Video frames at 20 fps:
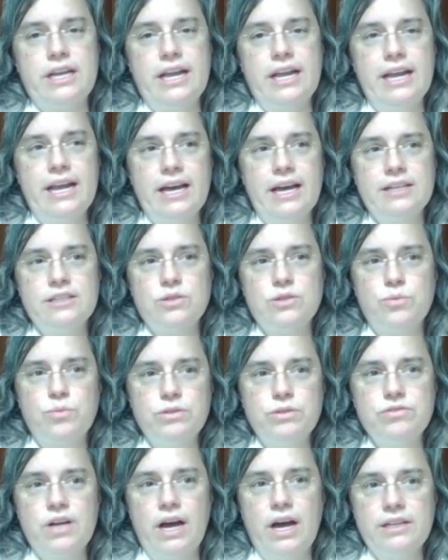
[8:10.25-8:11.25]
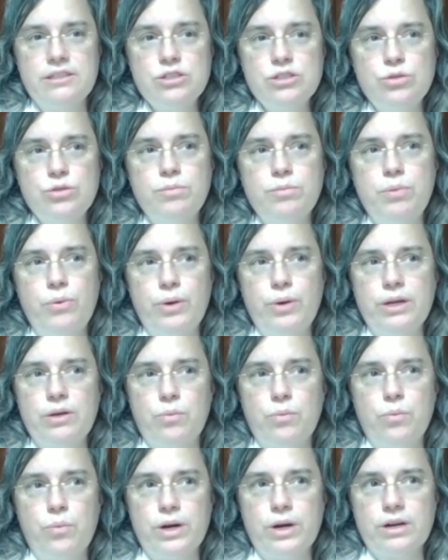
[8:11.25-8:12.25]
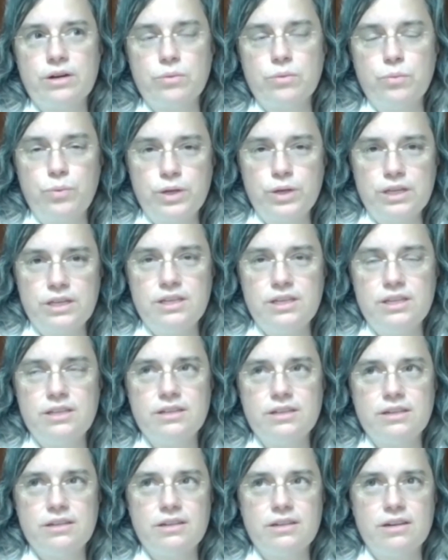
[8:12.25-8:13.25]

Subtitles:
And we've gotten to a point where we